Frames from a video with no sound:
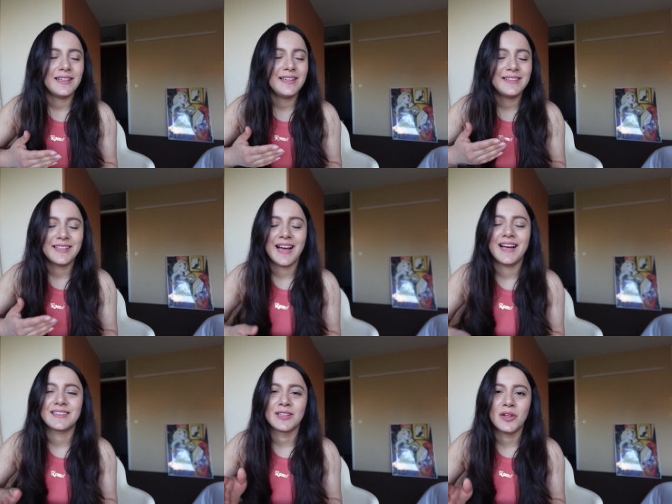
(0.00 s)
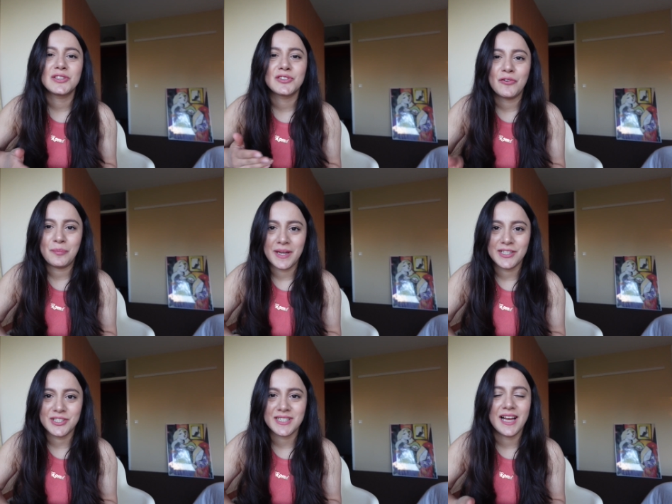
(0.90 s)
It had lots of
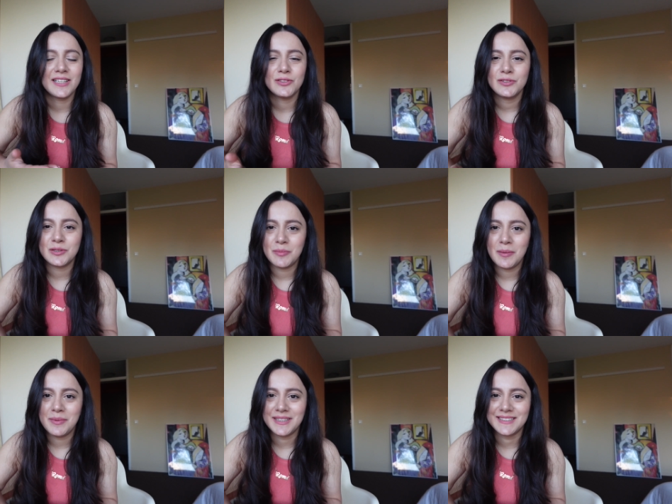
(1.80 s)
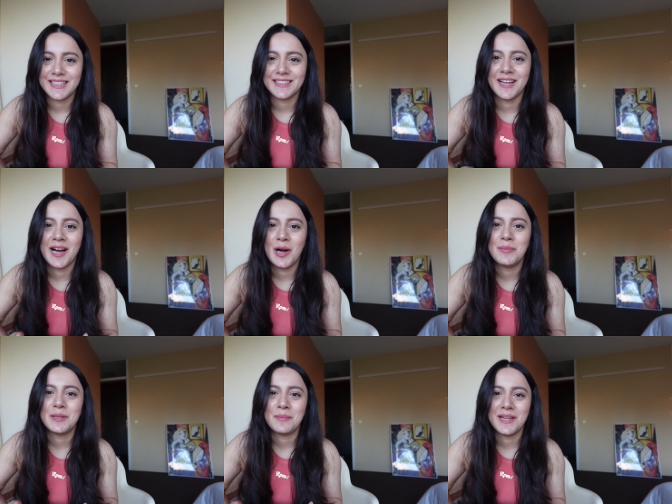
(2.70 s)
pages. I don't remember exactly how
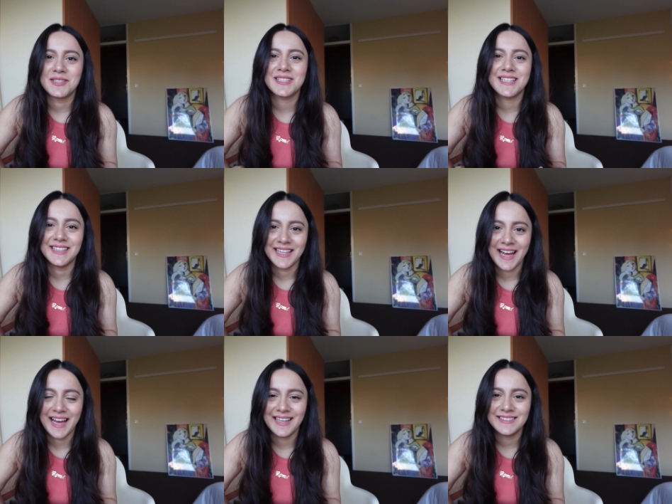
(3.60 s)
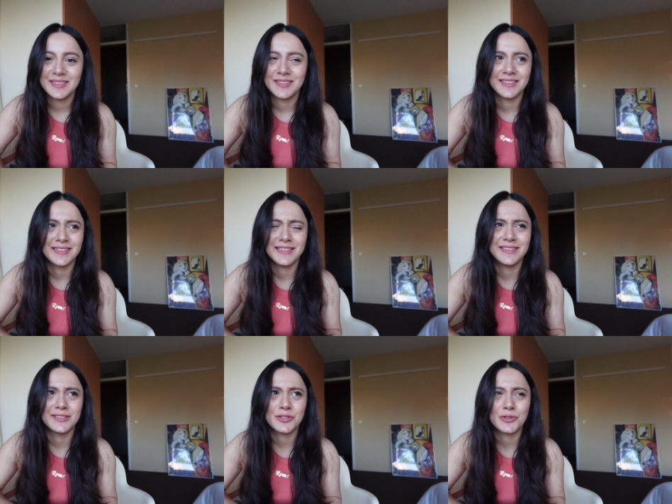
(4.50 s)
many pages it had. Uh,
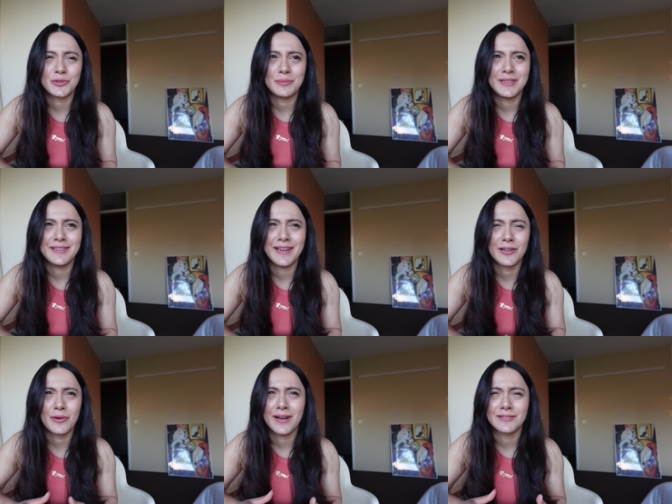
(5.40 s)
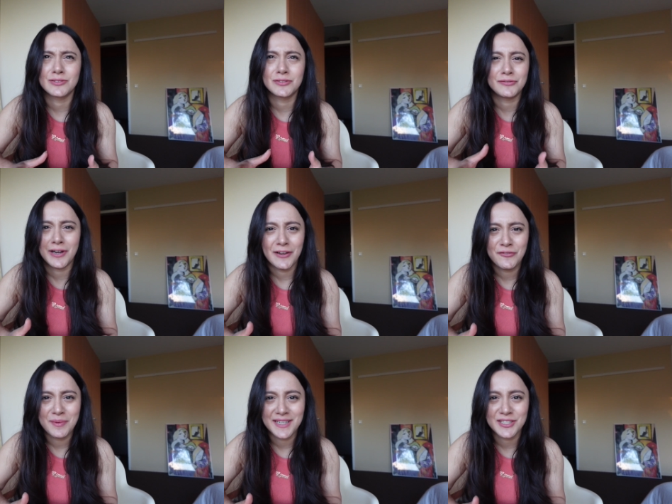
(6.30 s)
it should be around
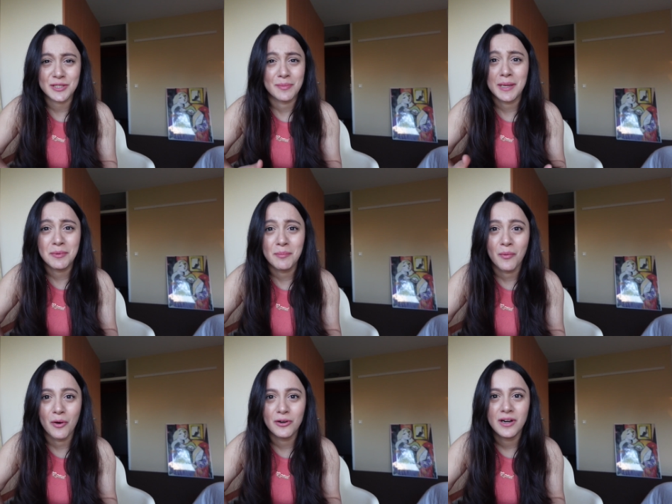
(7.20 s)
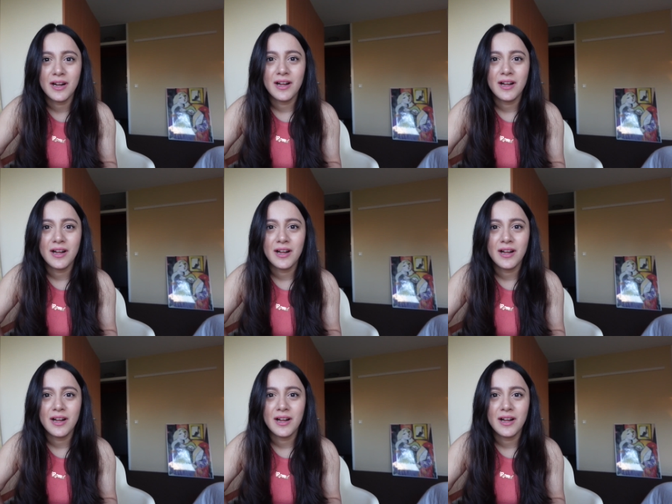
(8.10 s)
five pages, maybe more.